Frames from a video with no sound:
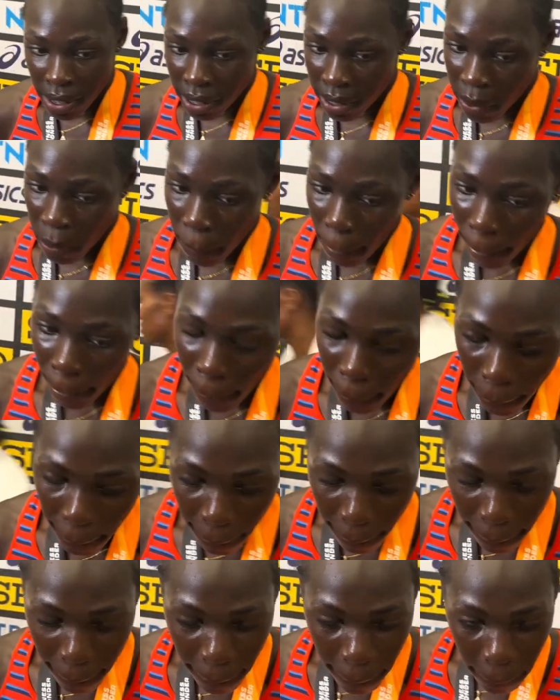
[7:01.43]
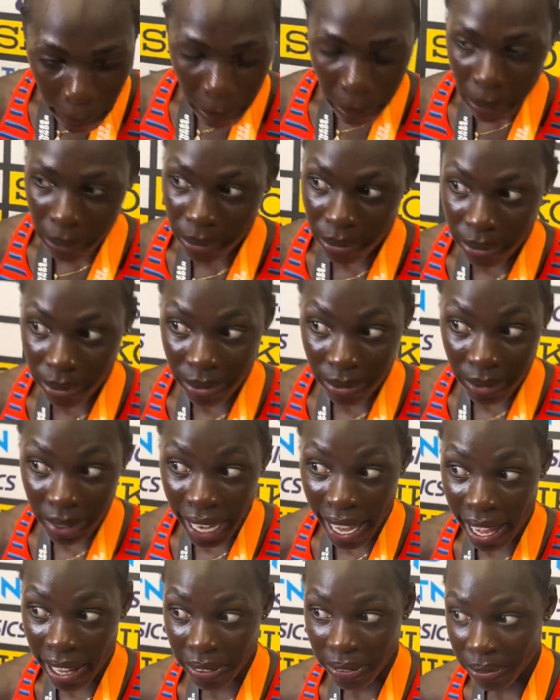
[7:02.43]
all the things that were happening to you.
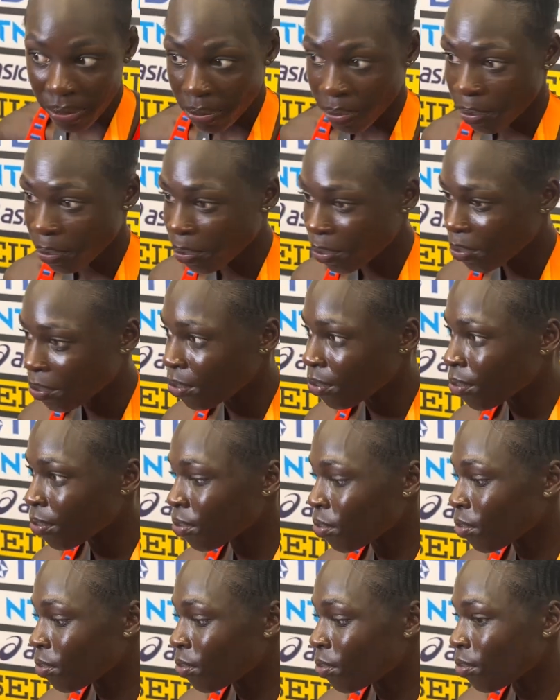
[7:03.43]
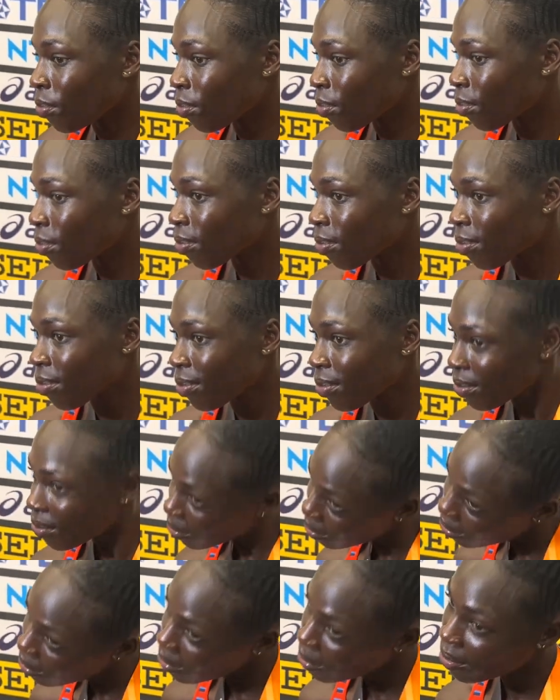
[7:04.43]
Yeah. How,
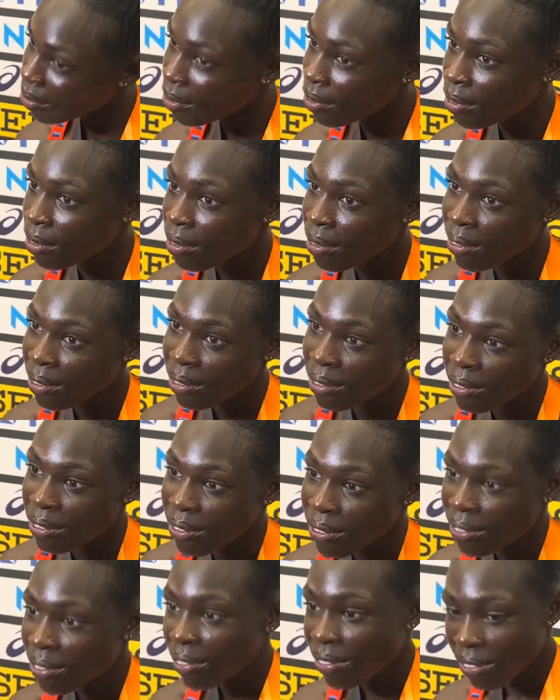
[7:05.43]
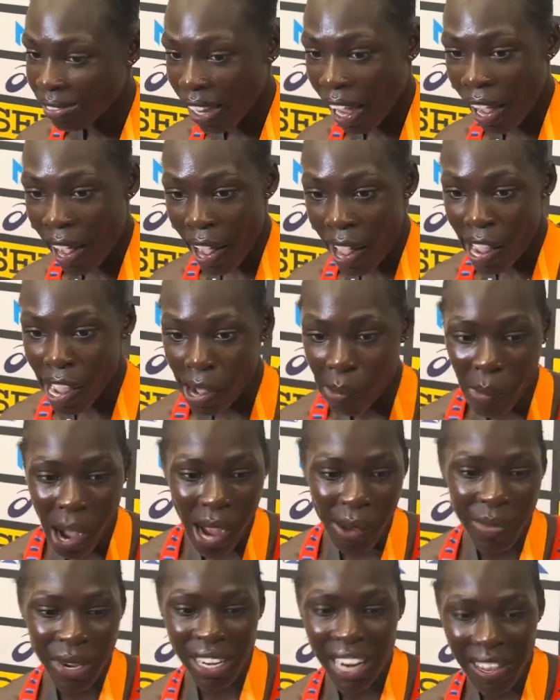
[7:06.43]
how can you handle that? Um,
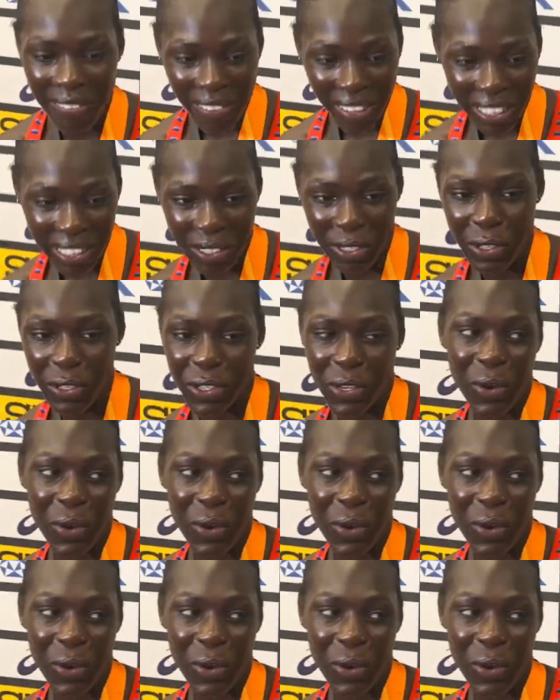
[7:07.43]
I mean, I feel like it's just